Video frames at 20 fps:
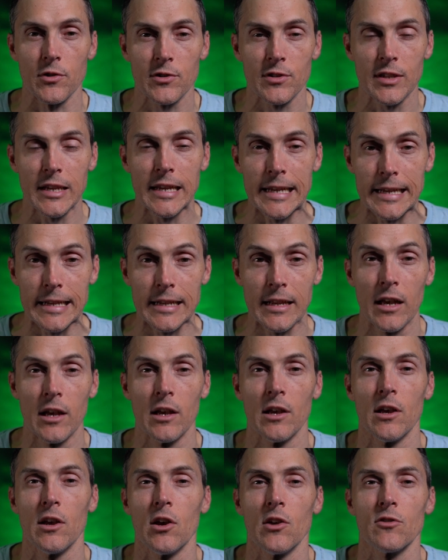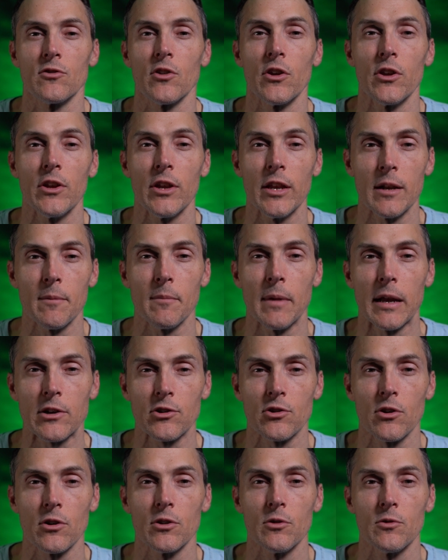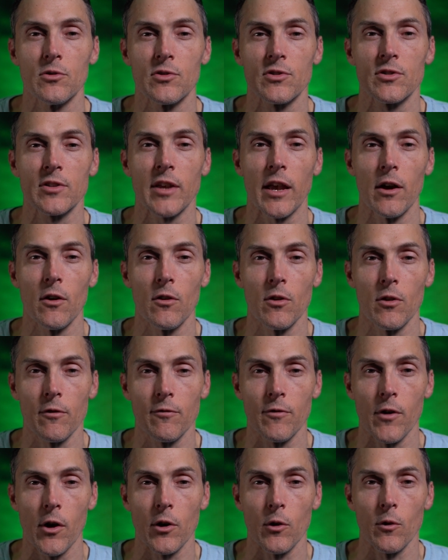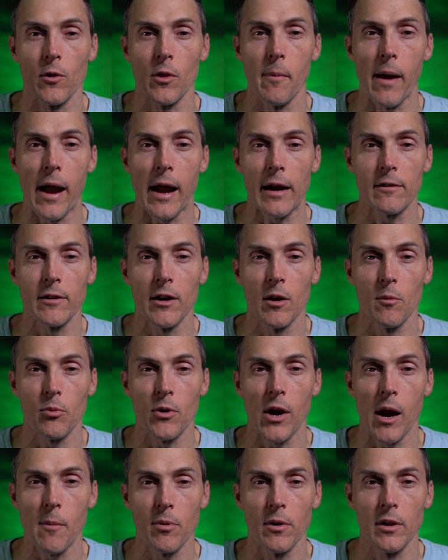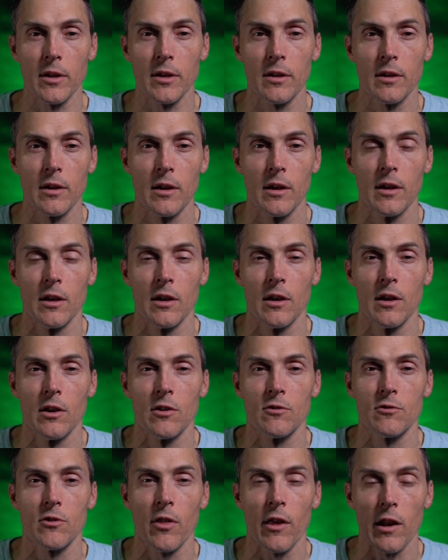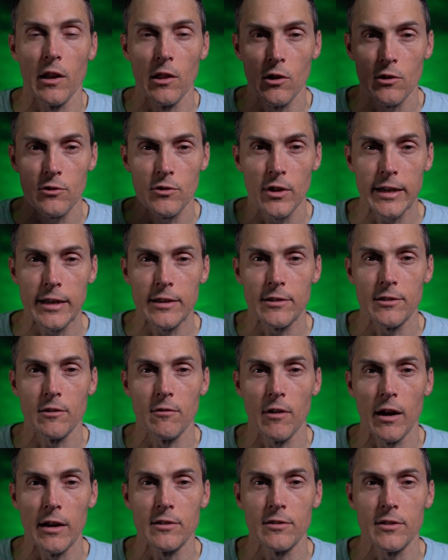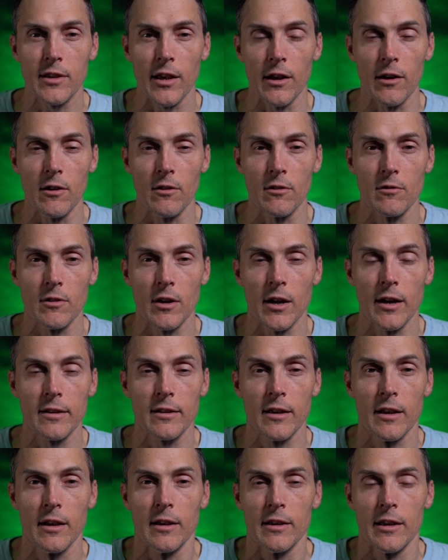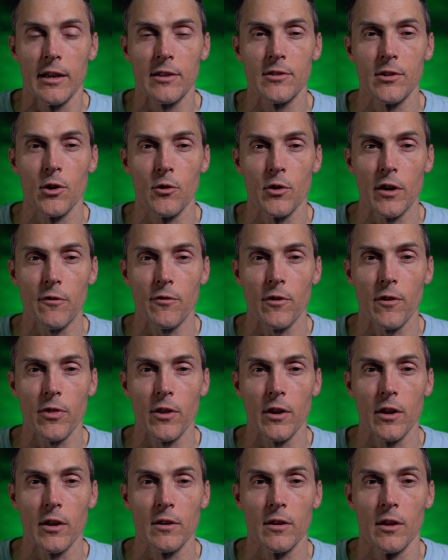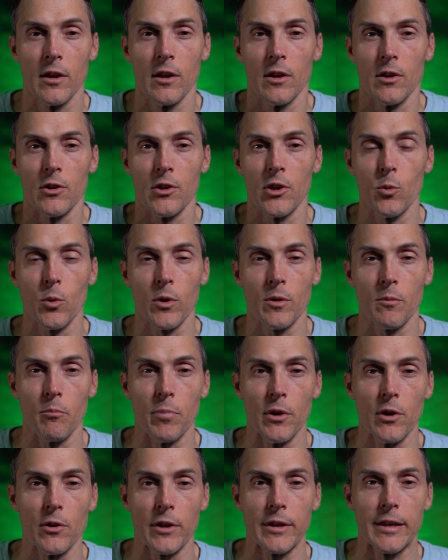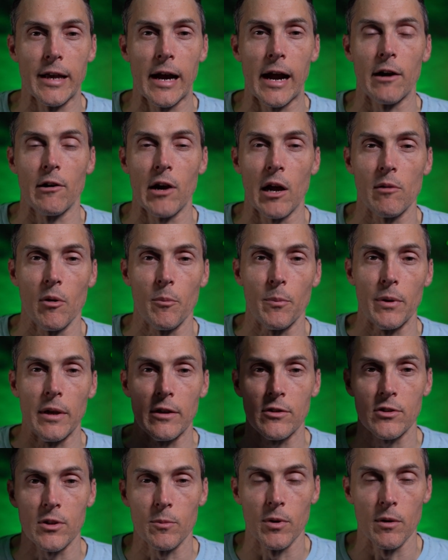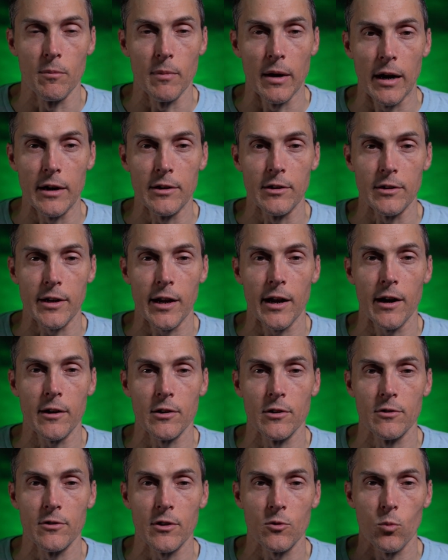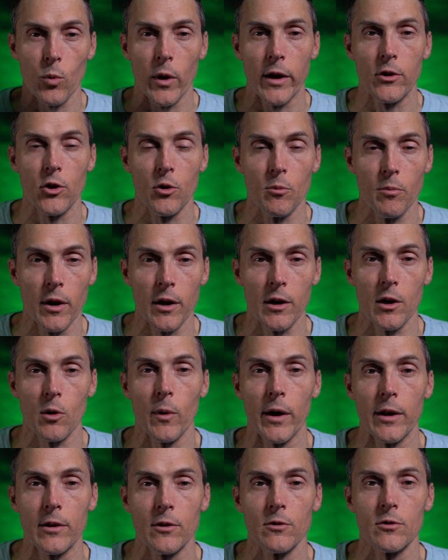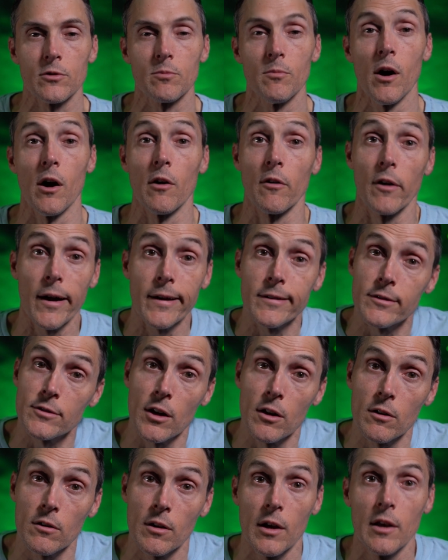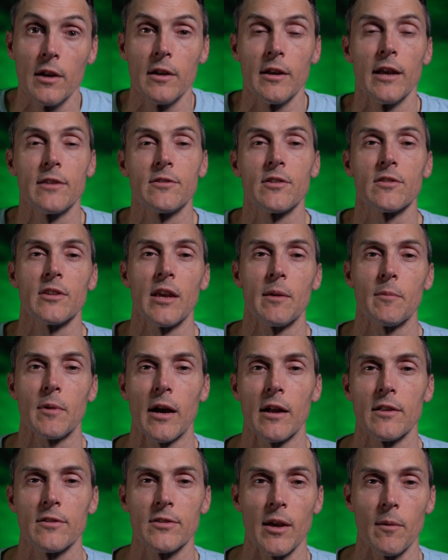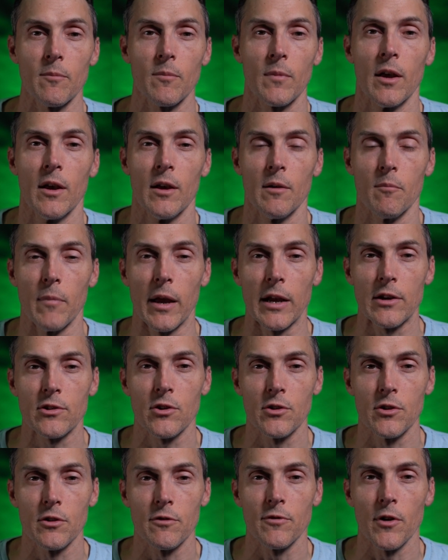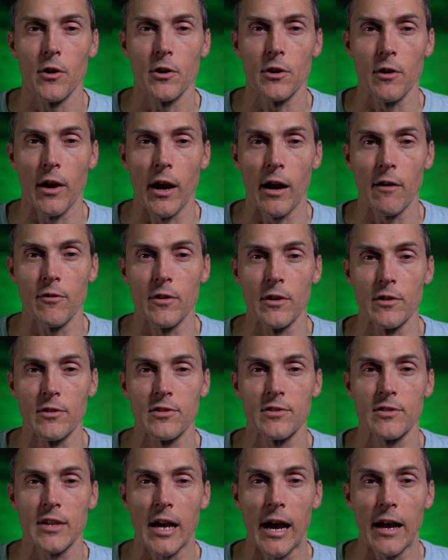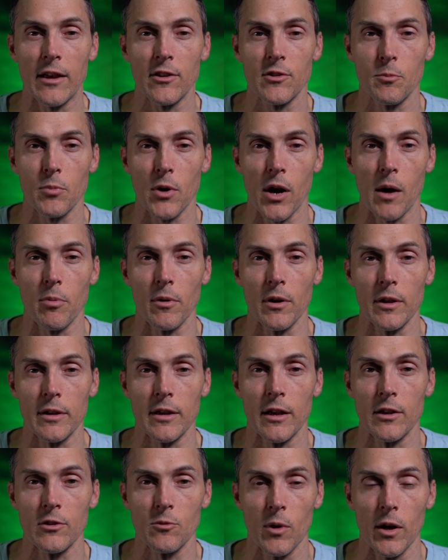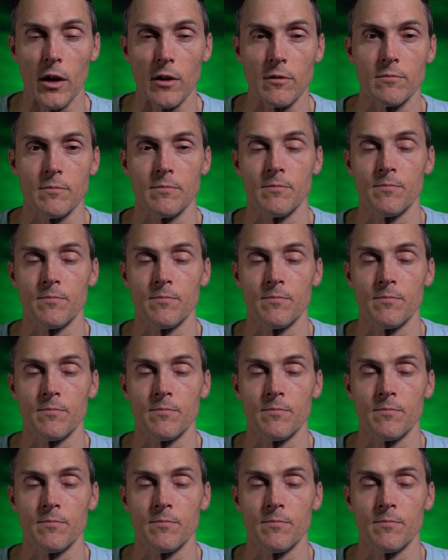scene. So you need to make sure you scale the photo in the background properly so that it looks like it's the right scale, right? It's no different than you wouldn't build a diorama piece to put behind your characters that's way too big or way too small, right? So it's the same concept. Make sure your photograph is sized properly as well.